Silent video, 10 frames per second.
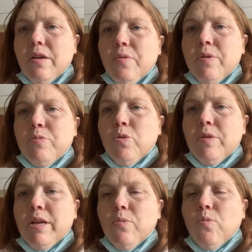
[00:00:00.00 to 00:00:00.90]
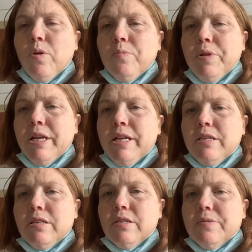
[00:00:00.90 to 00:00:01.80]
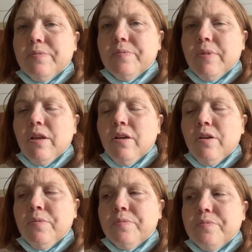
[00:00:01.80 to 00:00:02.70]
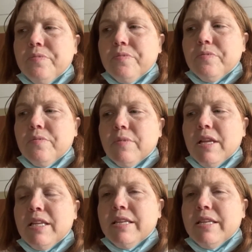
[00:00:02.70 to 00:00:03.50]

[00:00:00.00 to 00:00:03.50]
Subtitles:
it